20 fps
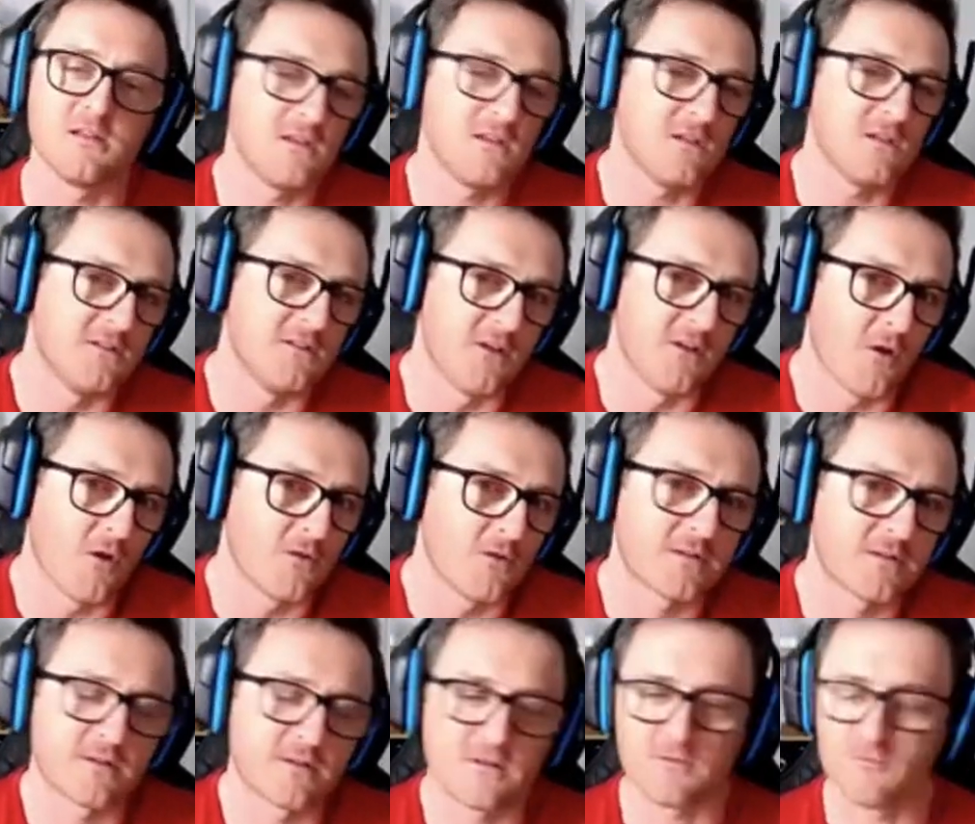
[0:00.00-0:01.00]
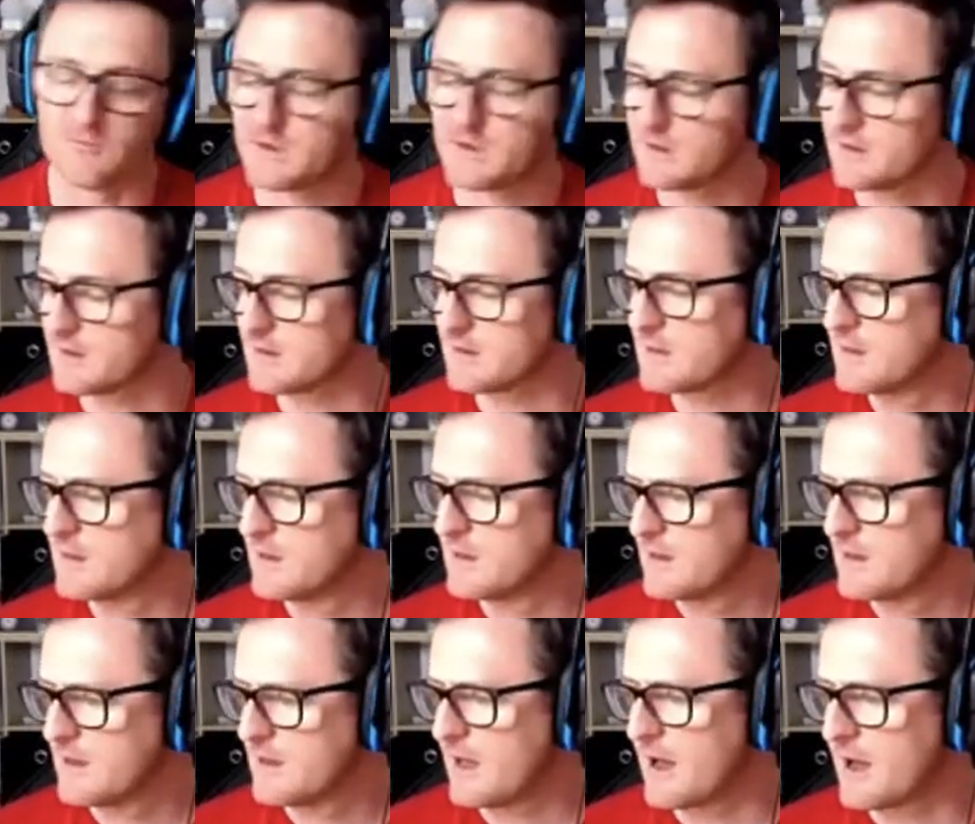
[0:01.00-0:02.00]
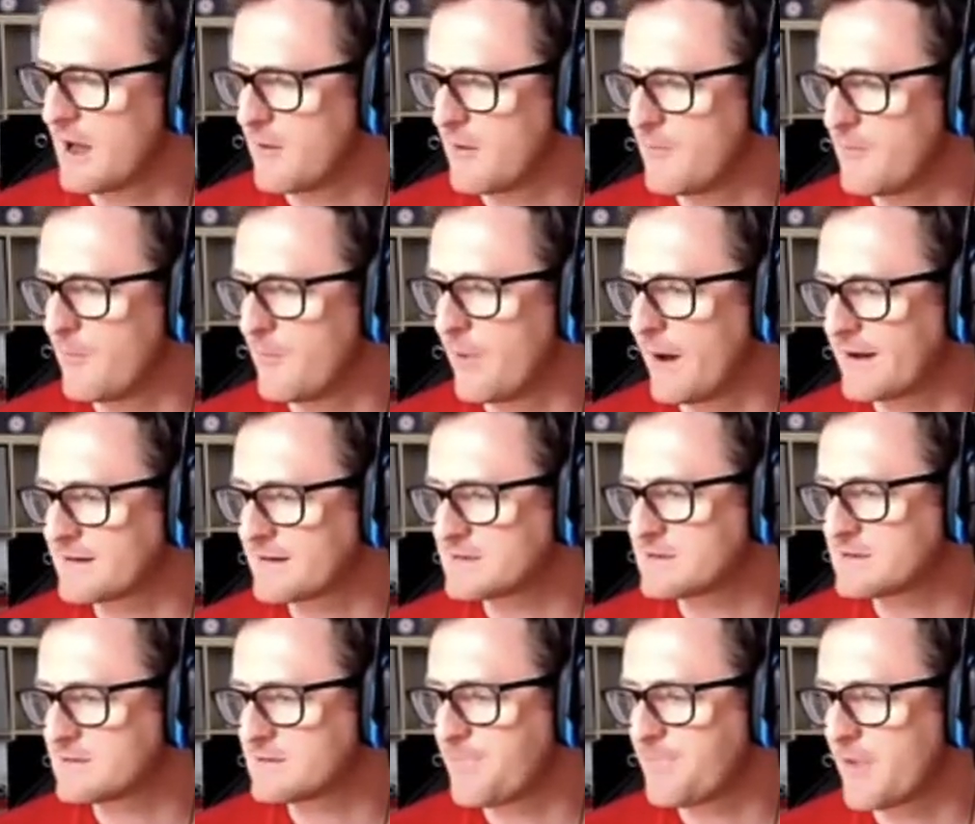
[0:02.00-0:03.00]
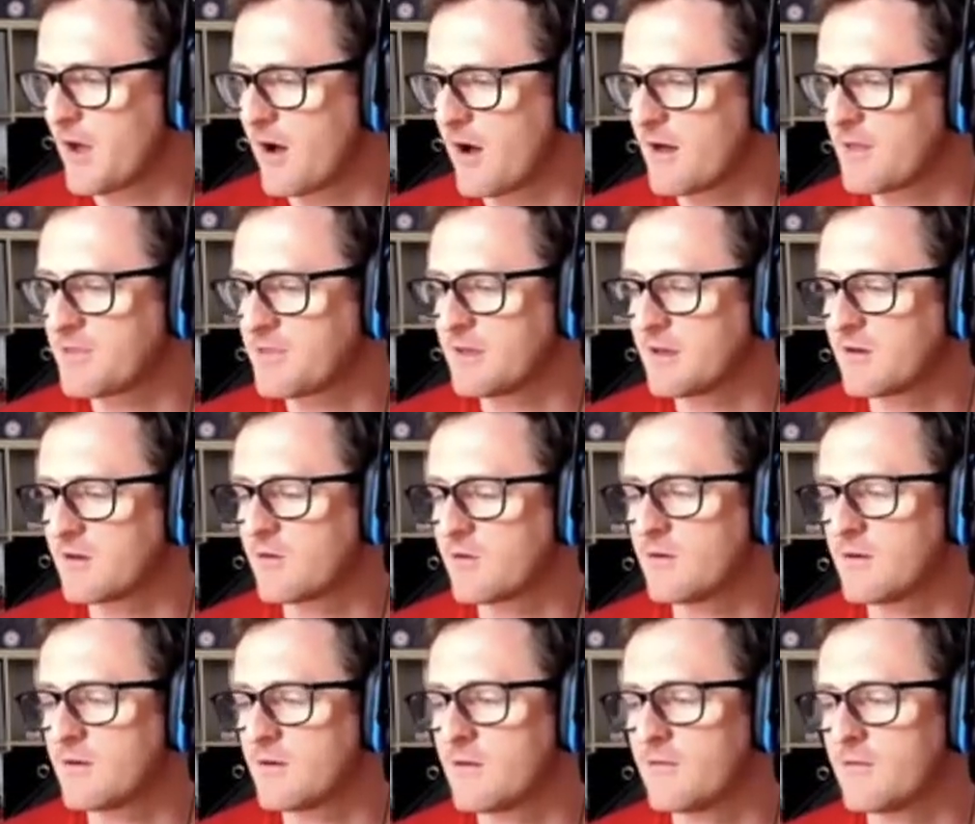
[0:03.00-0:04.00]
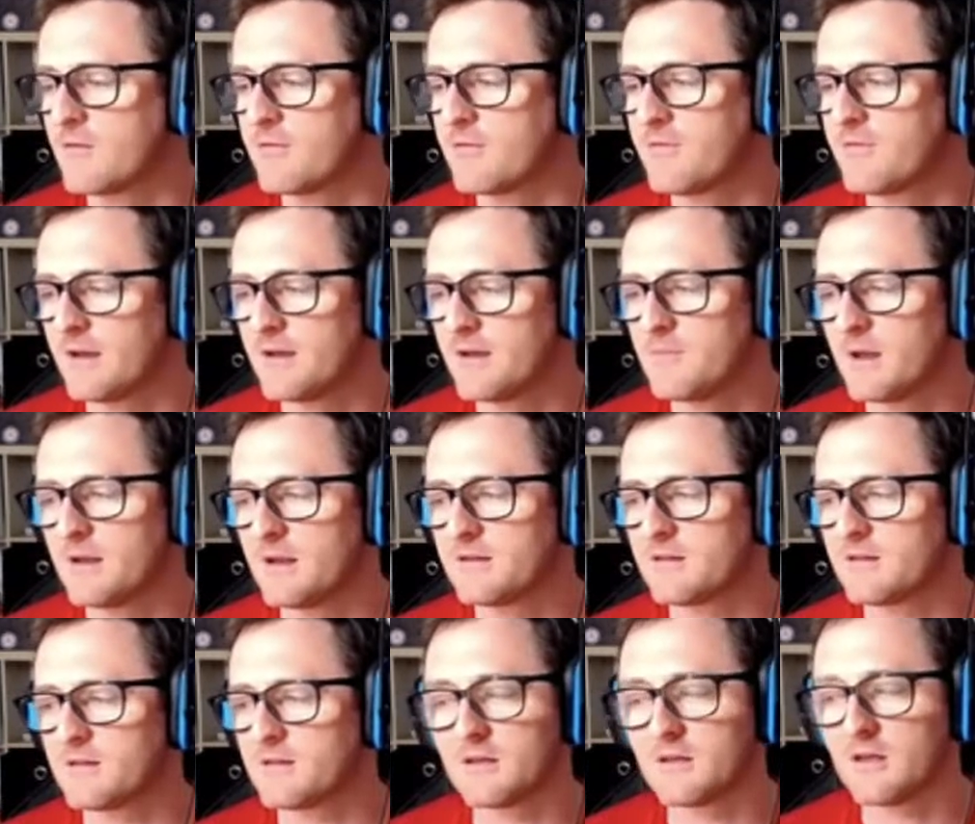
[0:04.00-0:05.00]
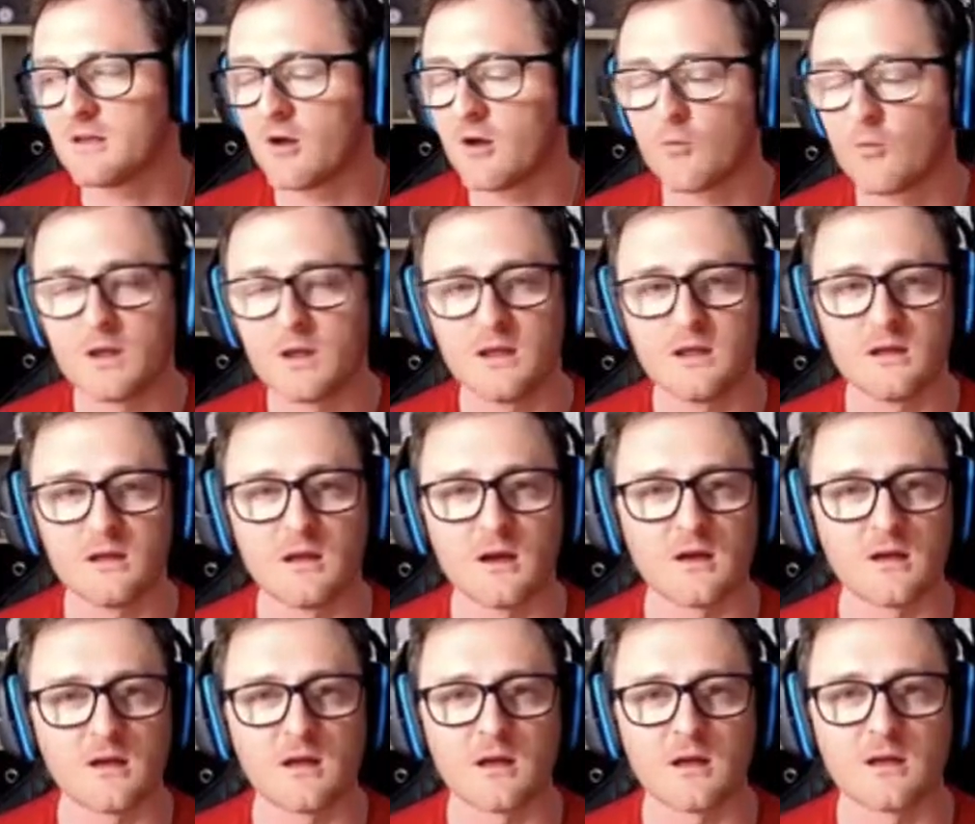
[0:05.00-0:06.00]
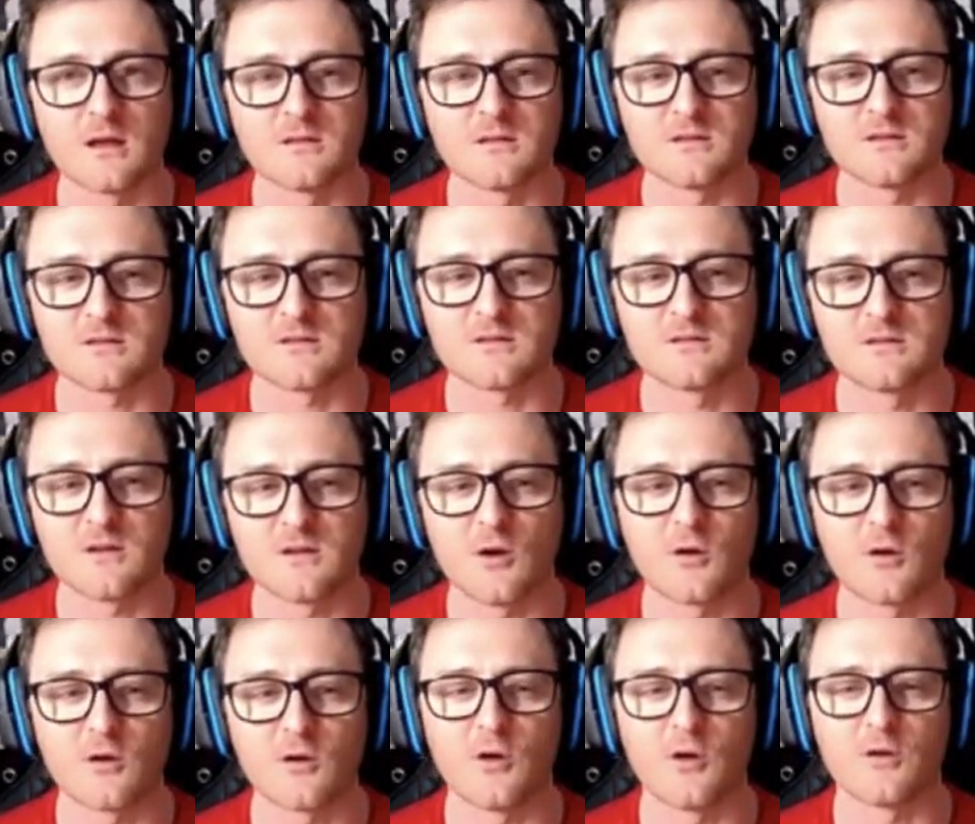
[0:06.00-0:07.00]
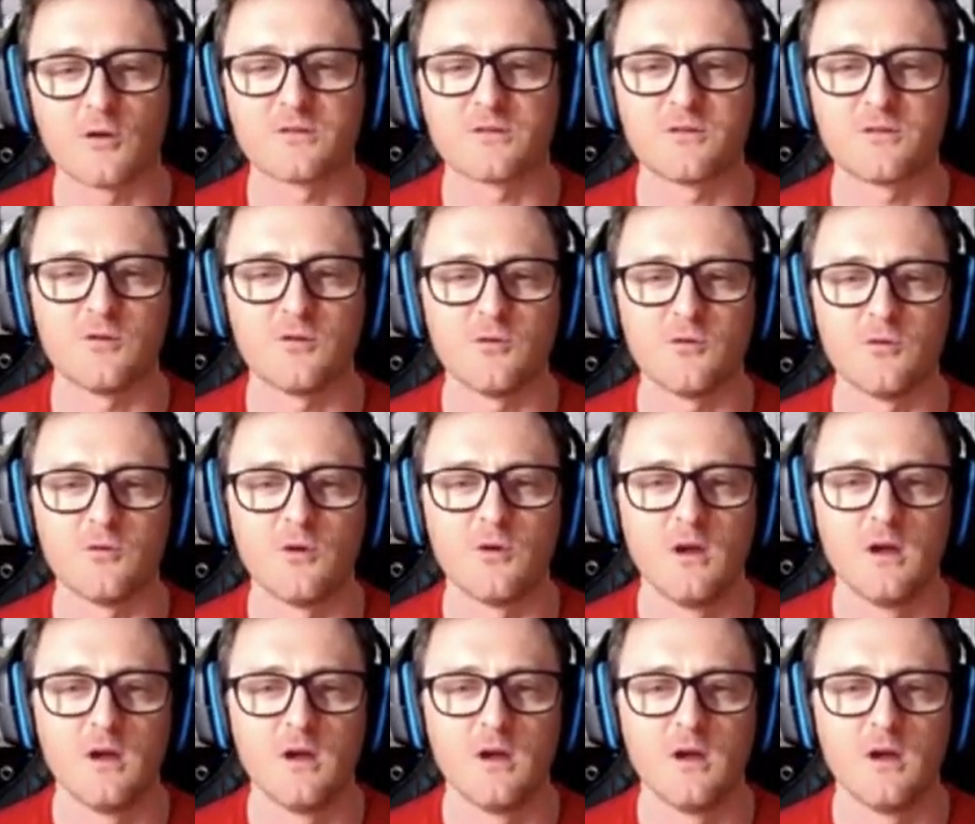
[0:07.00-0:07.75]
You don't really. But I think fundamentally, we are just so close to